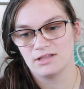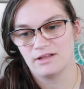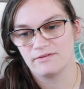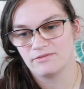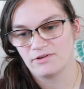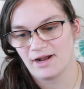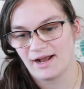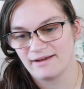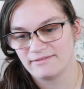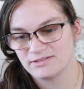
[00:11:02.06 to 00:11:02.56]

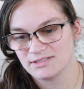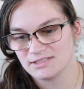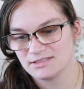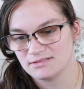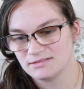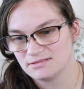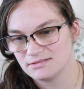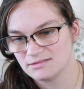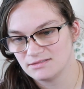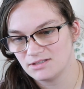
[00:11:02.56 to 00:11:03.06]
Love Crafts.
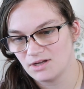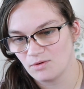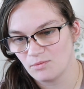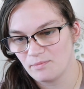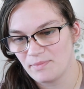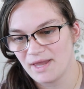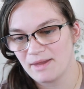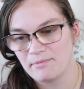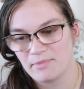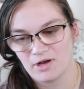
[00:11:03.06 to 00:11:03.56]
No,
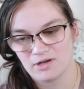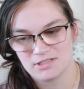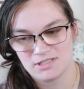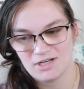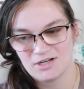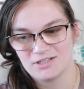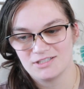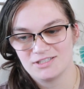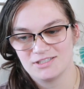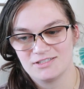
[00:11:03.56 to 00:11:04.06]
Paintbox
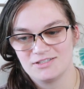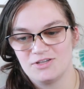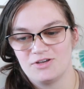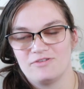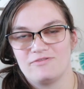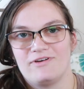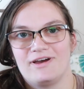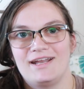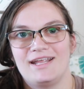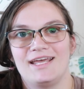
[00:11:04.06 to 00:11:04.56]
Yarns. You
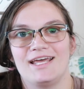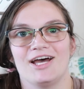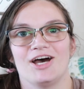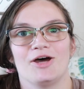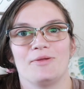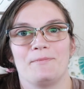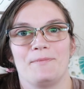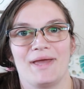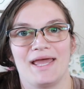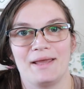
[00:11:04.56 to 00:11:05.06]
can find it
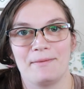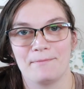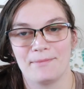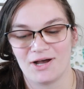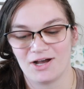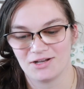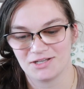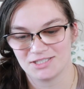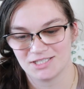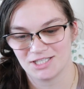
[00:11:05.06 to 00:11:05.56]
on
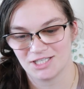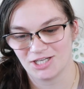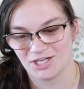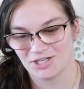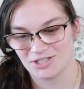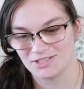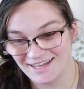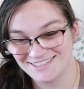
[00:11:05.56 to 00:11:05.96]
Paintbox Yarns.